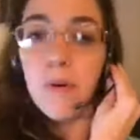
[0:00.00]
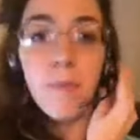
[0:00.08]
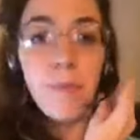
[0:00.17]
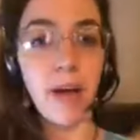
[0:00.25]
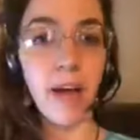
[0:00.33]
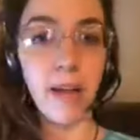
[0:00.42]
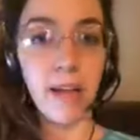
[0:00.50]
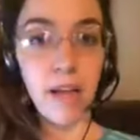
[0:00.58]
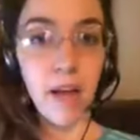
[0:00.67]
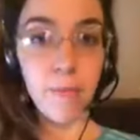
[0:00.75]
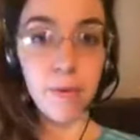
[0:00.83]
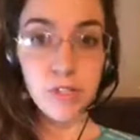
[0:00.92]
but I
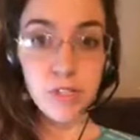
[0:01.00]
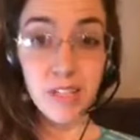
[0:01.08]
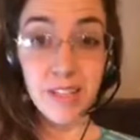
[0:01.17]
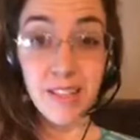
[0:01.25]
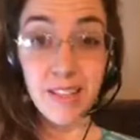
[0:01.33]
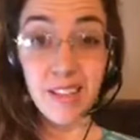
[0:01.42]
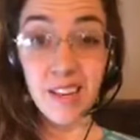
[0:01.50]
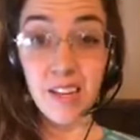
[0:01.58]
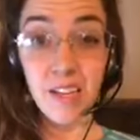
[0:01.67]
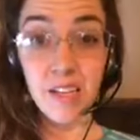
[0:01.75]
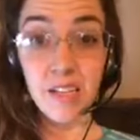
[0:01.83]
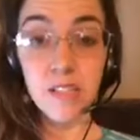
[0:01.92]
personally think that it
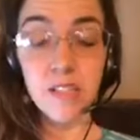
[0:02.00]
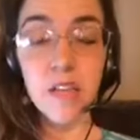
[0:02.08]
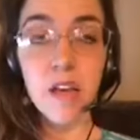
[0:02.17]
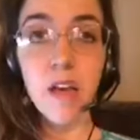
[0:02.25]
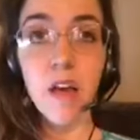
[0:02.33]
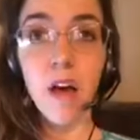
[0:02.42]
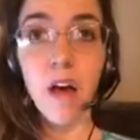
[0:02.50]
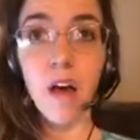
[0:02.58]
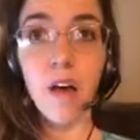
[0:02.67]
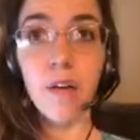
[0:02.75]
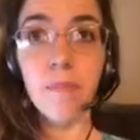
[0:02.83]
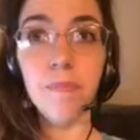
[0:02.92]
is.
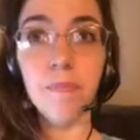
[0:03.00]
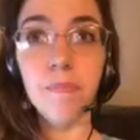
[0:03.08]
And